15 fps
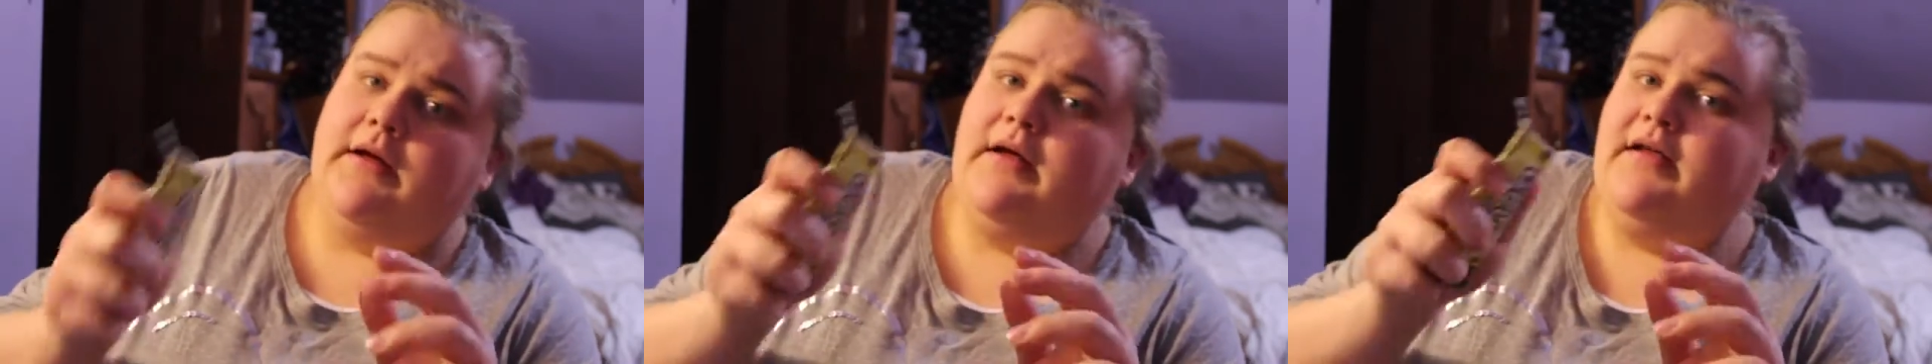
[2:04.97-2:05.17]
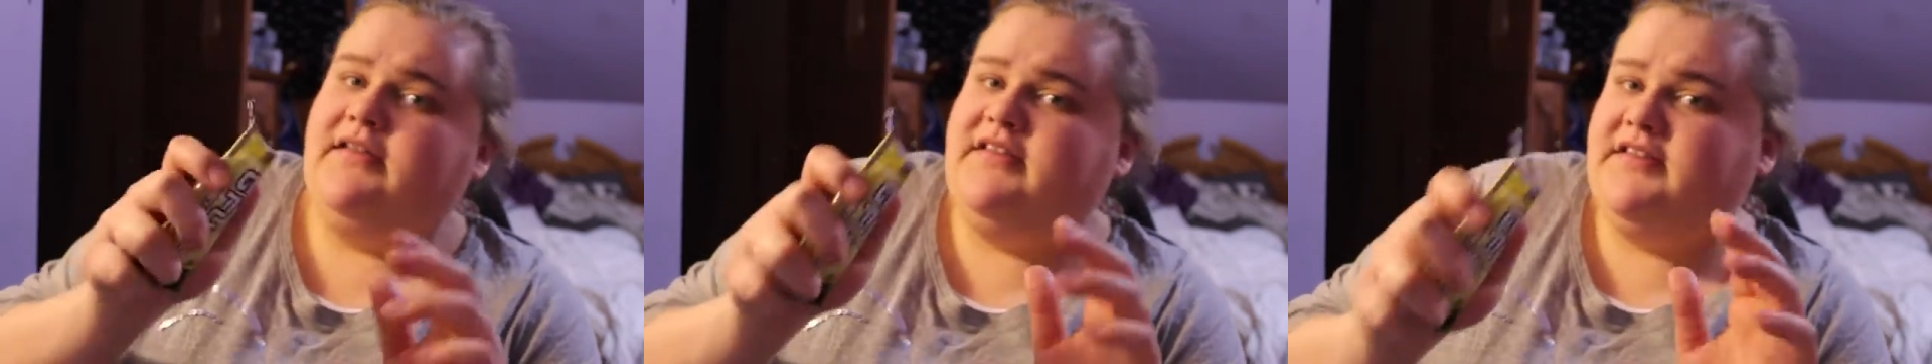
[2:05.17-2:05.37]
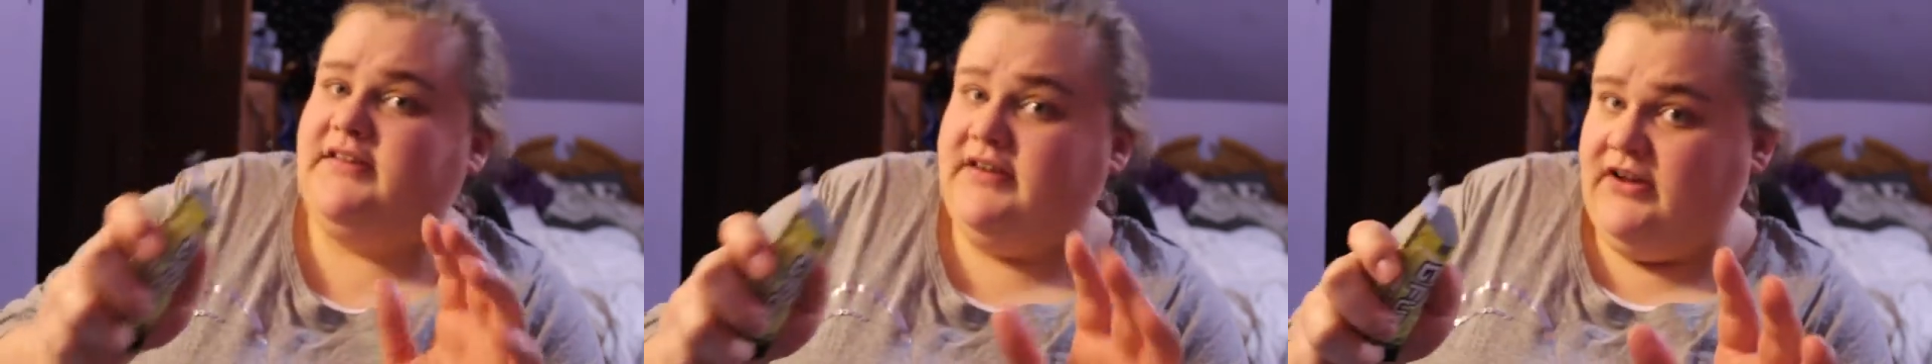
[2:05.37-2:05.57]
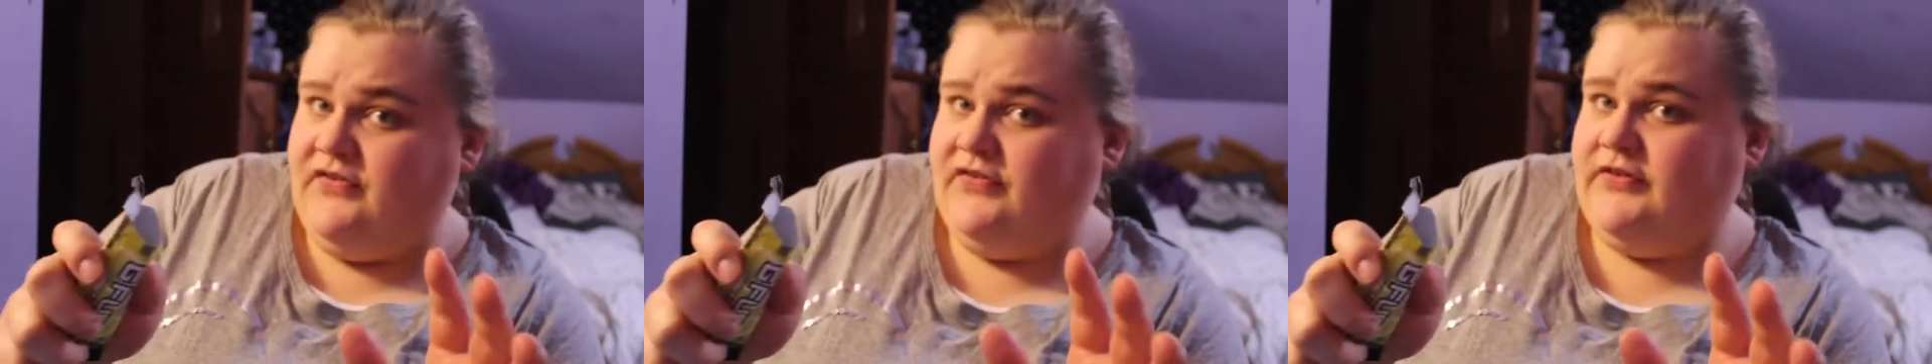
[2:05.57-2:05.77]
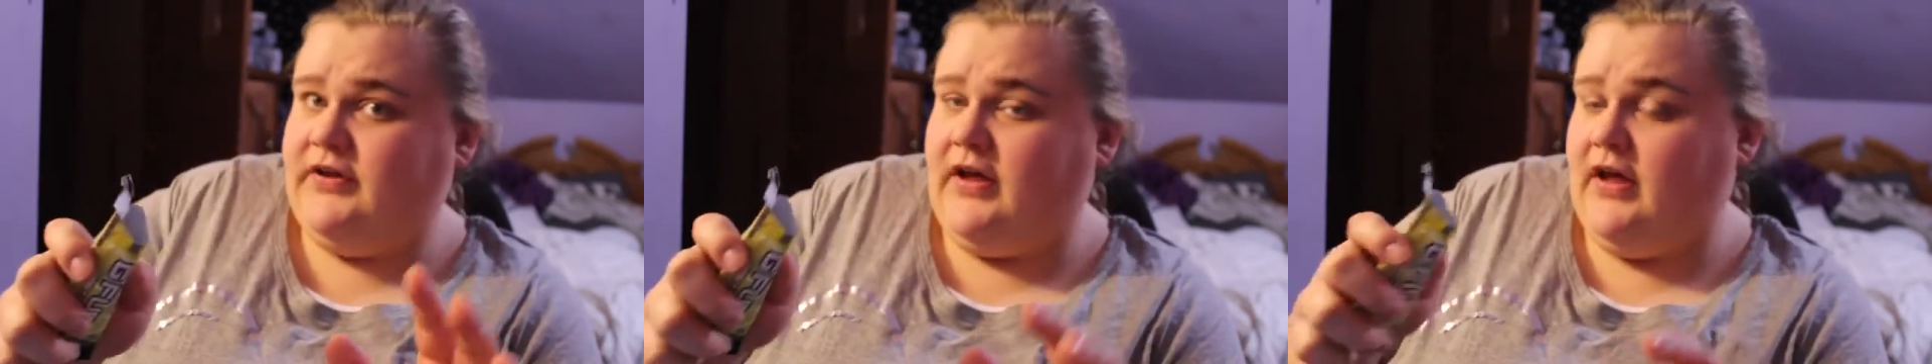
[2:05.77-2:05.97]
a
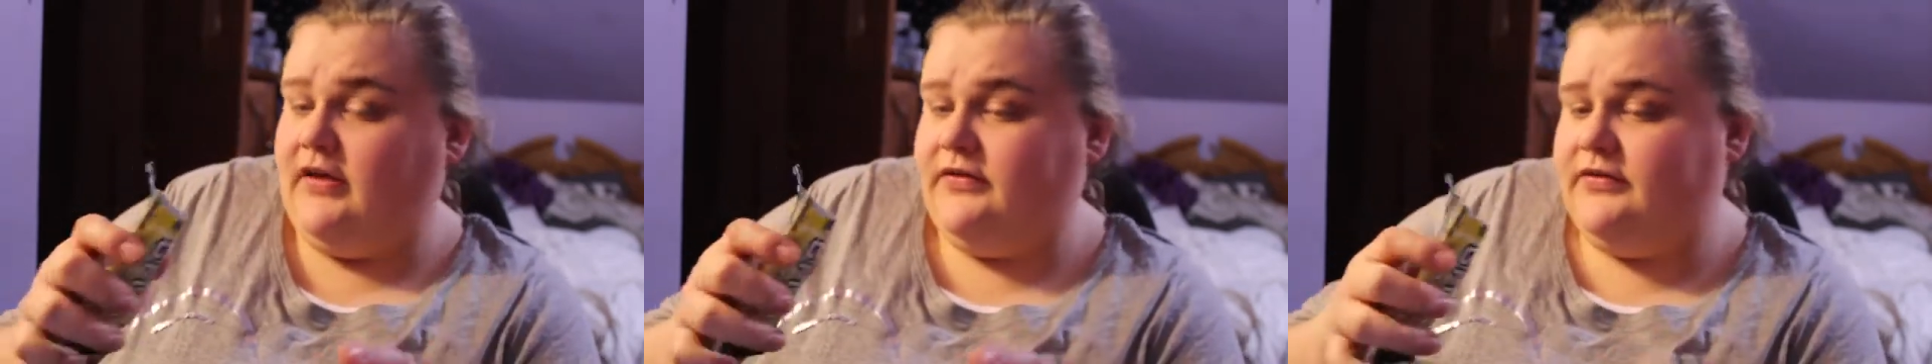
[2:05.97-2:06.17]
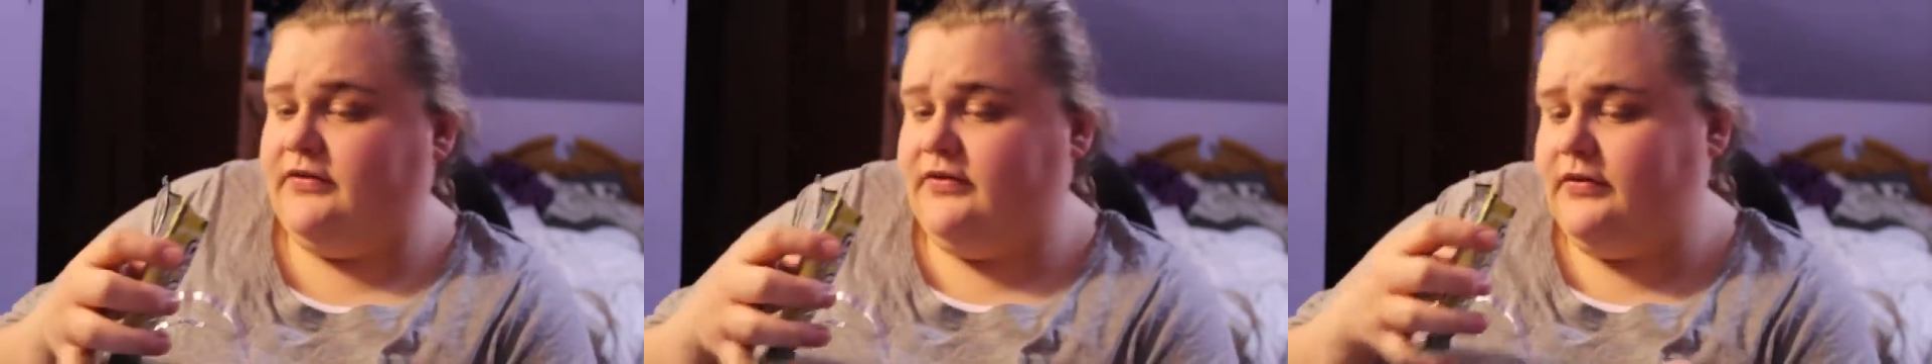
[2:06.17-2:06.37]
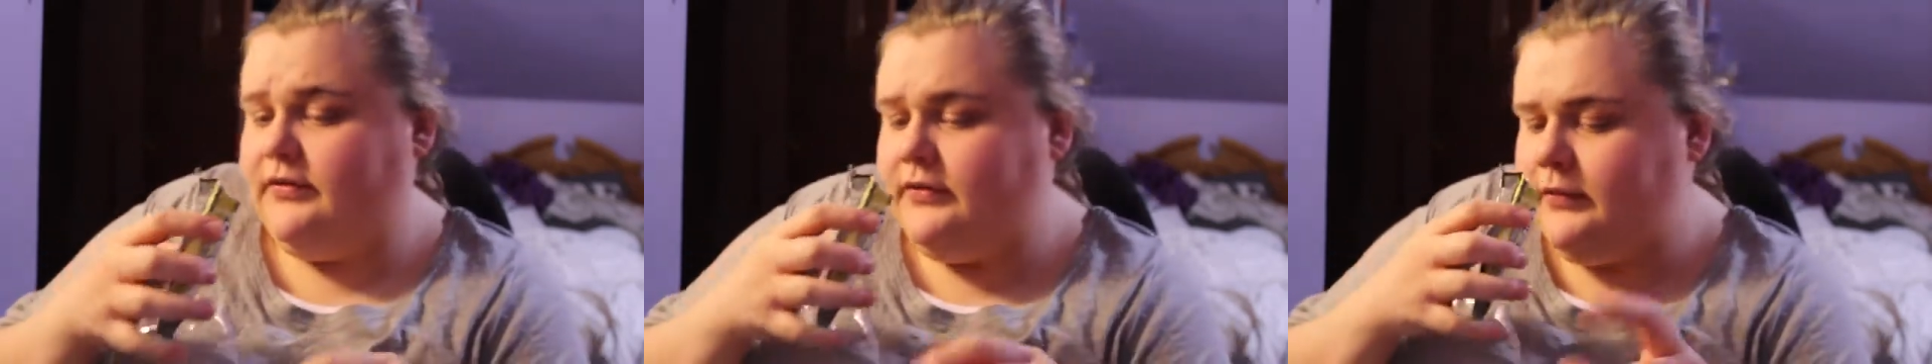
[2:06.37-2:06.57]
sniff test